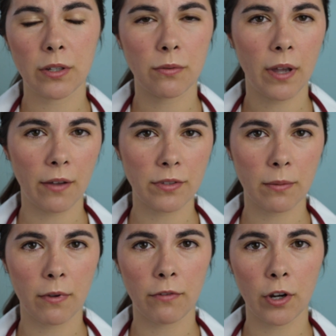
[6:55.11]
We do have
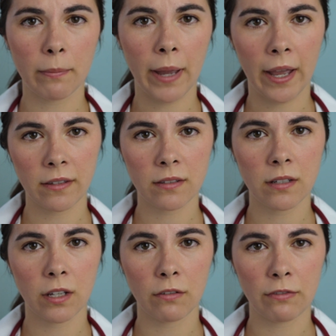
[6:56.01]
some of your
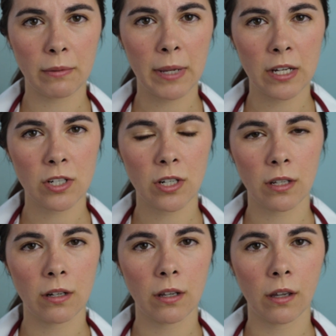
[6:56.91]
past
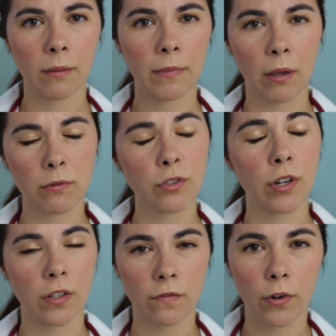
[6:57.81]
information that was
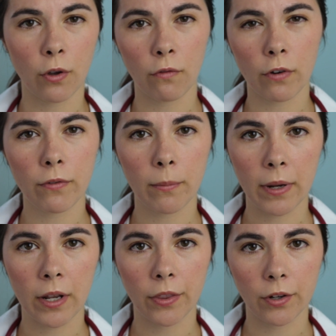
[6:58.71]
transferred over
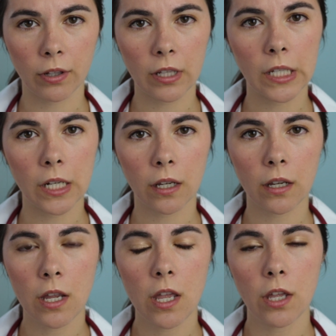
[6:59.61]
from another clinic.
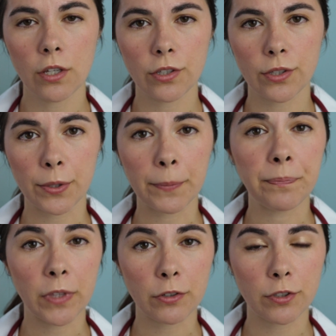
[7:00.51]
So,
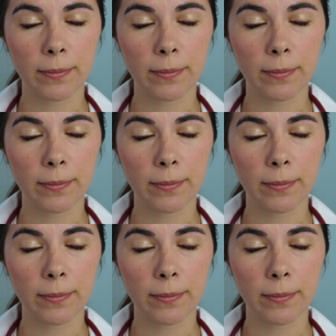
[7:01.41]
you